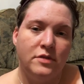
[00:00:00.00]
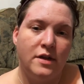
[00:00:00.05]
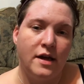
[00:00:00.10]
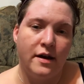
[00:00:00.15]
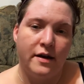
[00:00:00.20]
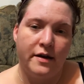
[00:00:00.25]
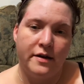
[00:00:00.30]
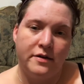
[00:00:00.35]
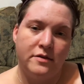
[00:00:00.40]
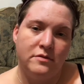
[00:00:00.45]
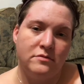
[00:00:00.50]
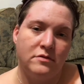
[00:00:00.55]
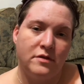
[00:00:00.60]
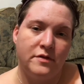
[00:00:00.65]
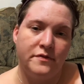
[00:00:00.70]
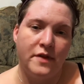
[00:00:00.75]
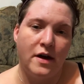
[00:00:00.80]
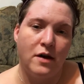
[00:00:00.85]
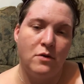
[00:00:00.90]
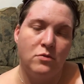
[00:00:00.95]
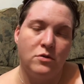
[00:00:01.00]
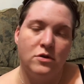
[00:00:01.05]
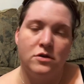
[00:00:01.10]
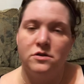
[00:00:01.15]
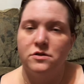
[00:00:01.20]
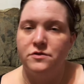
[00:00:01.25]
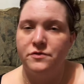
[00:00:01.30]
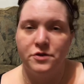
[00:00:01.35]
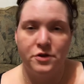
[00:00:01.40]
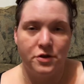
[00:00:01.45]
yeah, if that
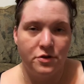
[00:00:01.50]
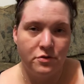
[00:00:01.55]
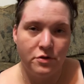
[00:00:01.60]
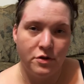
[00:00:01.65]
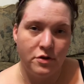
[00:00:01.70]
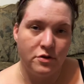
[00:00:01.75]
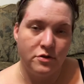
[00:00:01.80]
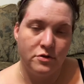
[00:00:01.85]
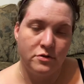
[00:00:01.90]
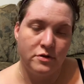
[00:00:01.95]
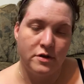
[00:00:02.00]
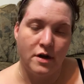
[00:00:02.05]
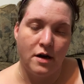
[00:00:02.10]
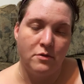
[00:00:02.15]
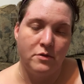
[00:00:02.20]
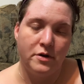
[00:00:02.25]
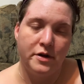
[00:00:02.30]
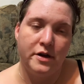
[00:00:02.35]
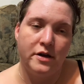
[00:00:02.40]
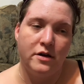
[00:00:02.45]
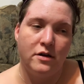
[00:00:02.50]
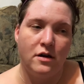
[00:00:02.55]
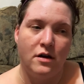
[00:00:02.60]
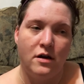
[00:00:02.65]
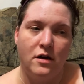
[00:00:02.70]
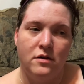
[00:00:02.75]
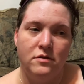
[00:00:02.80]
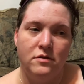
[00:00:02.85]
works for you, you can do it that way.